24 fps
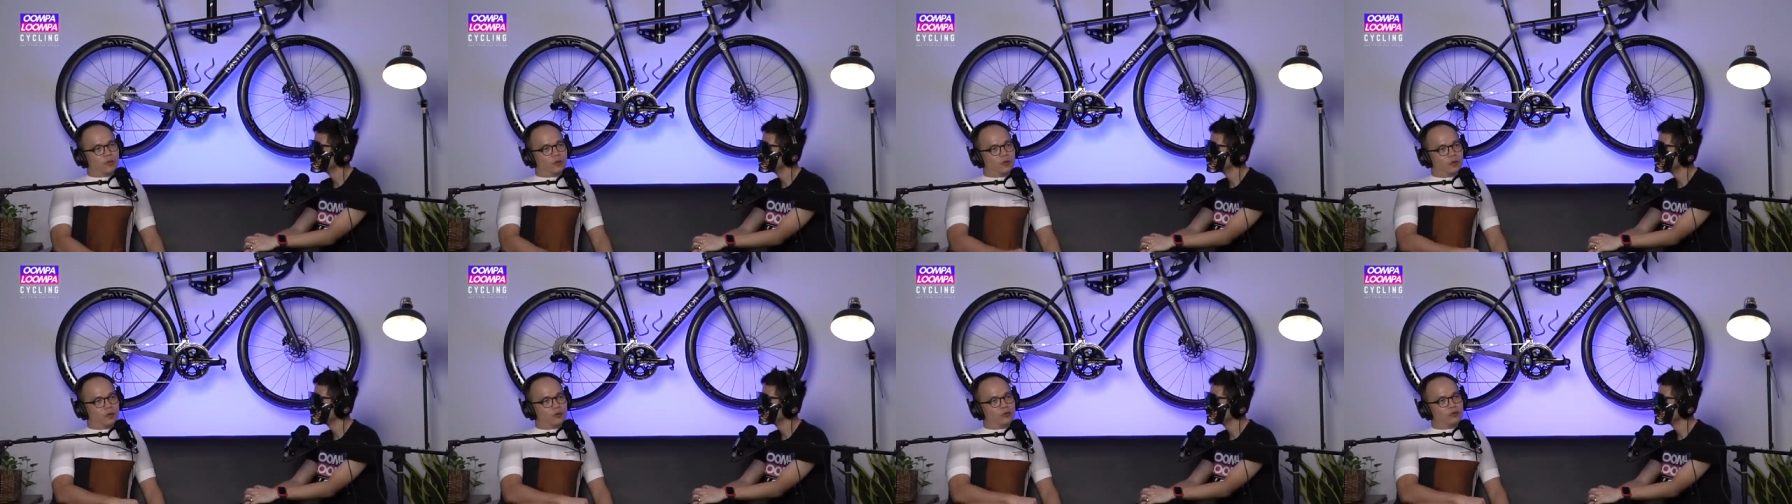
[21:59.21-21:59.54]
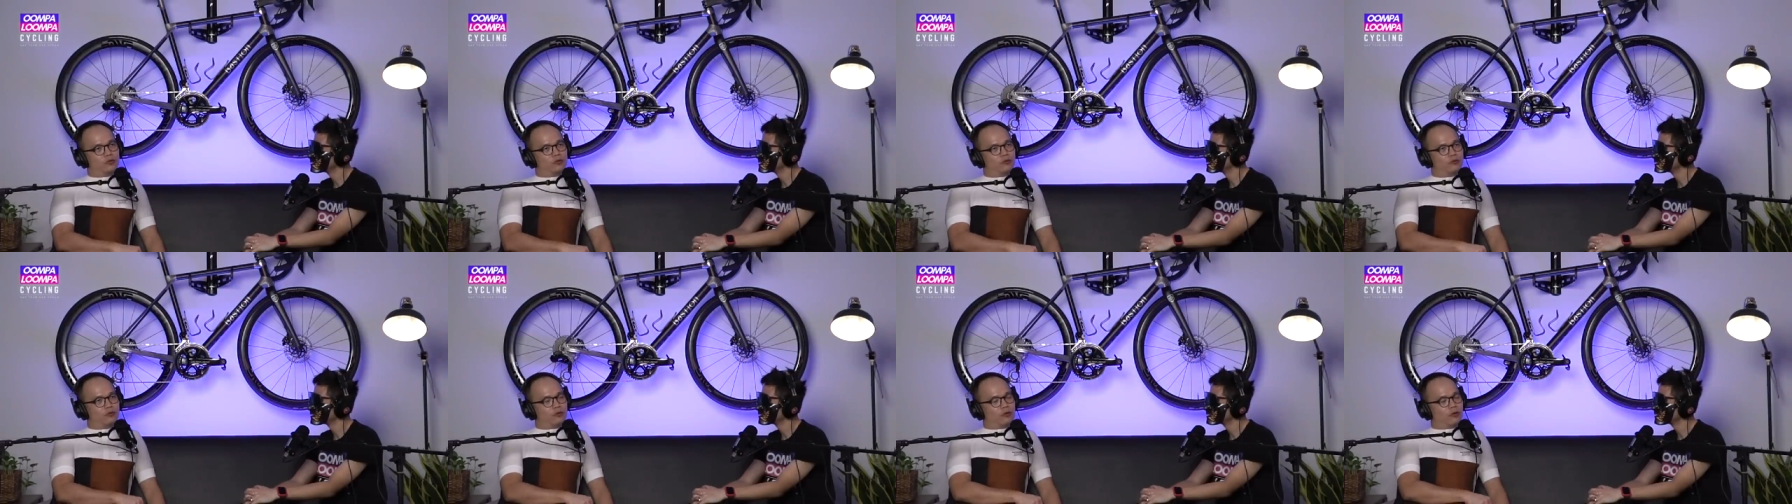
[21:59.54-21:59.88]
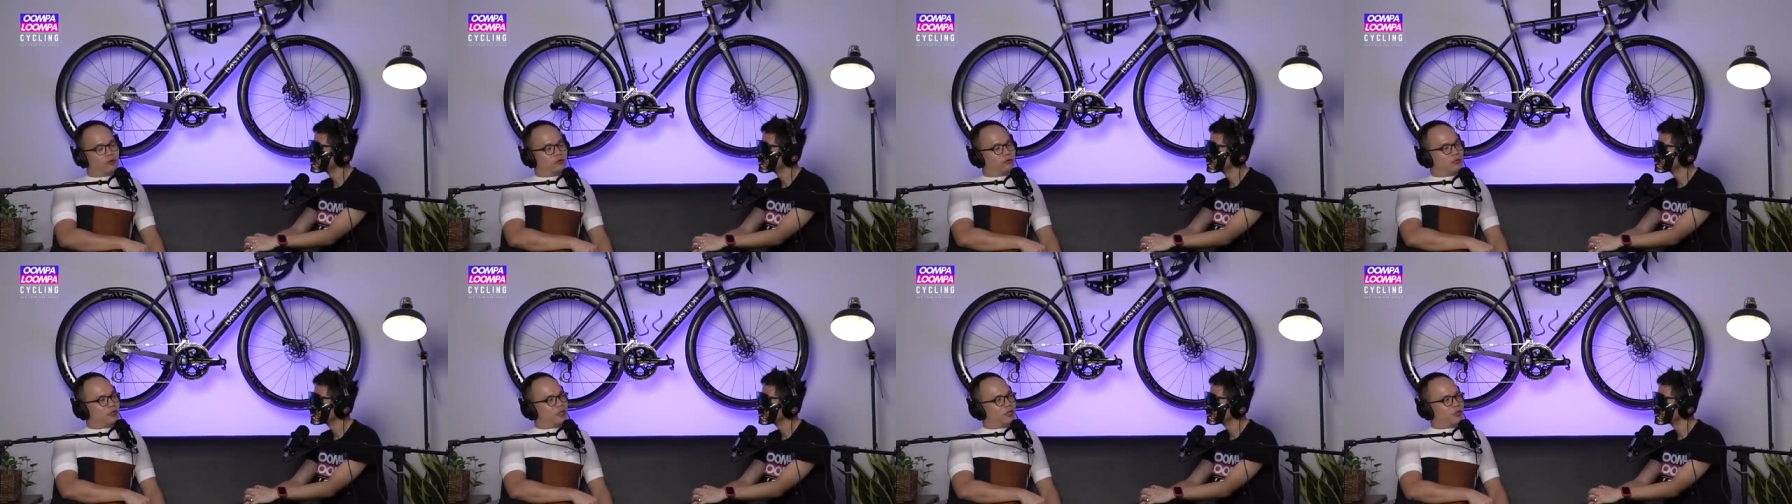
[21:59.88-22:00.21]
will look good
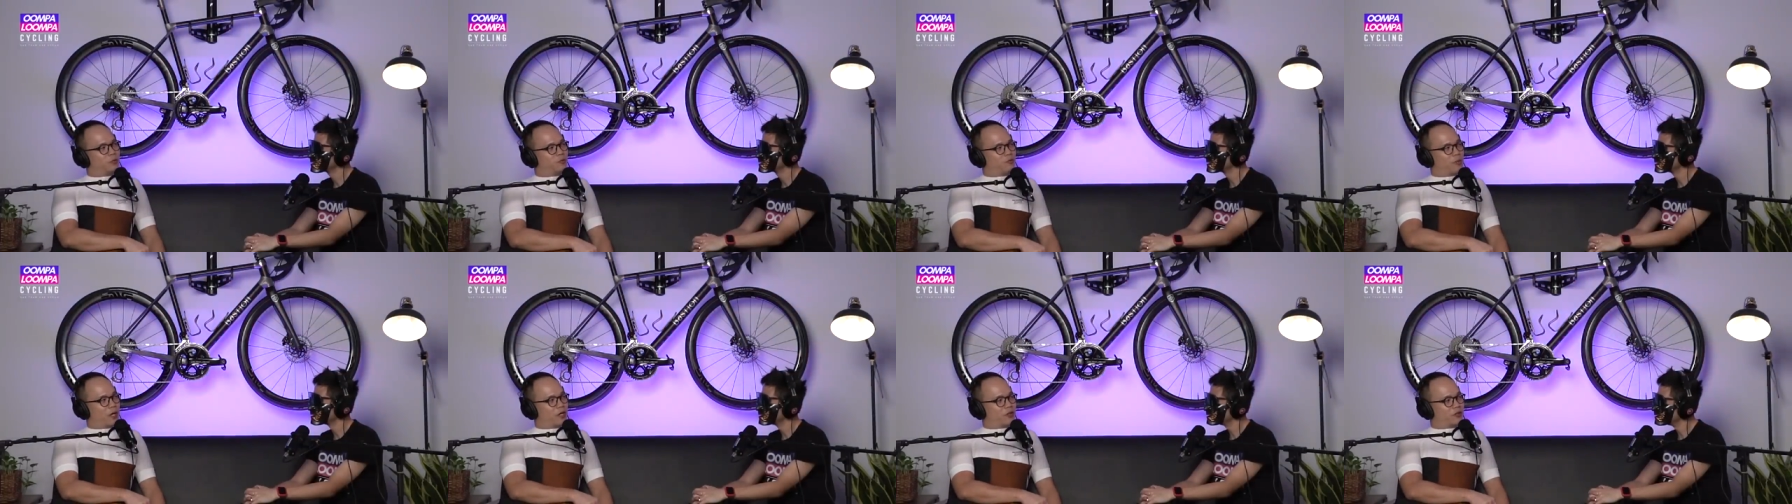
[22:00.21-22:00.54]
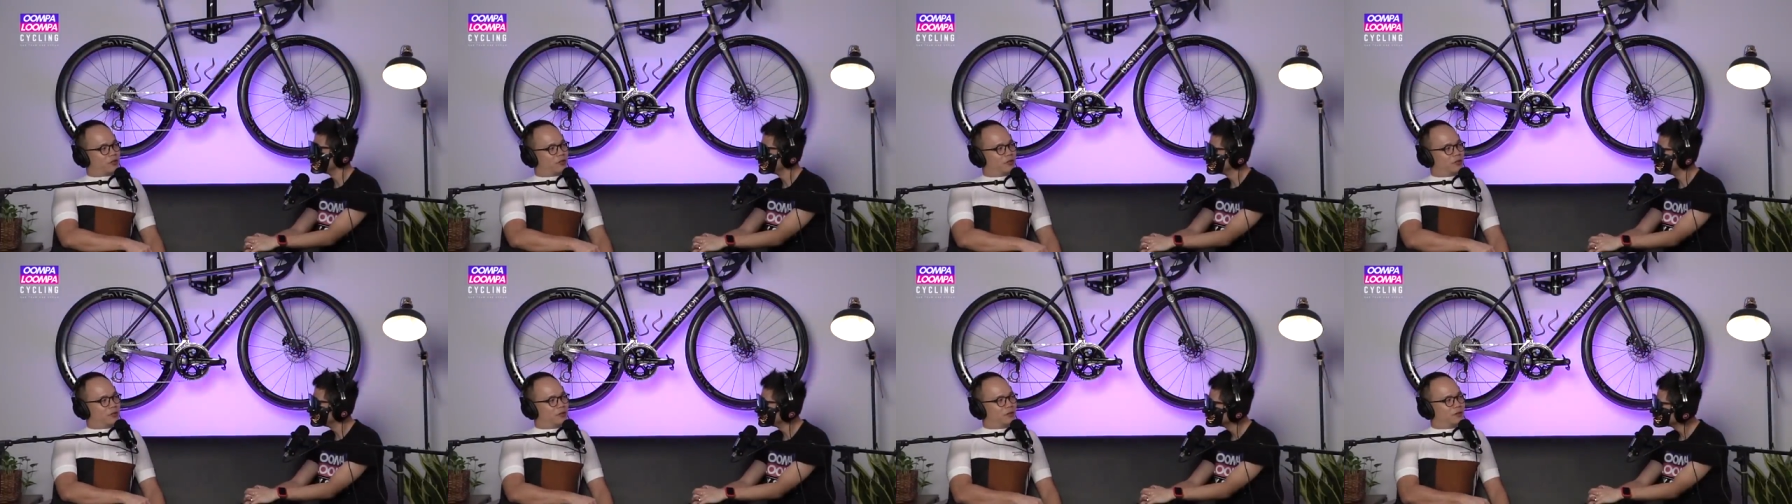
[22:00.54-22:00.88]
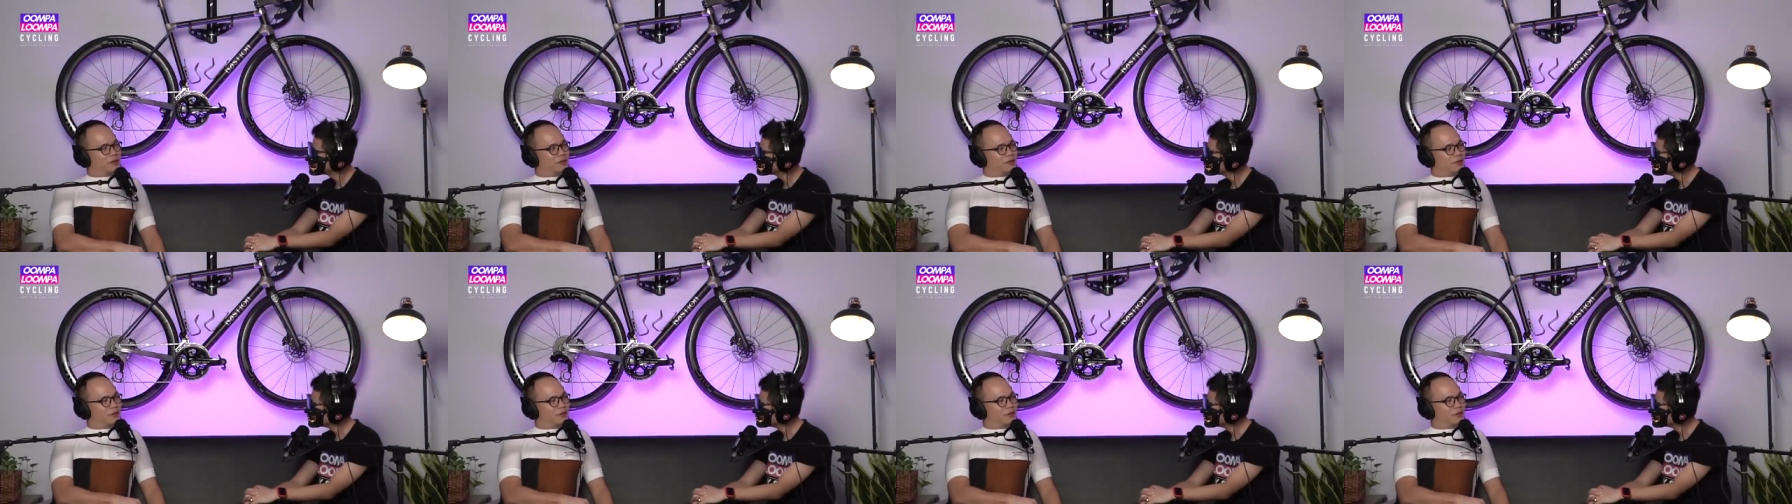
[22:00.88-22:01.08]
on this pastel. It does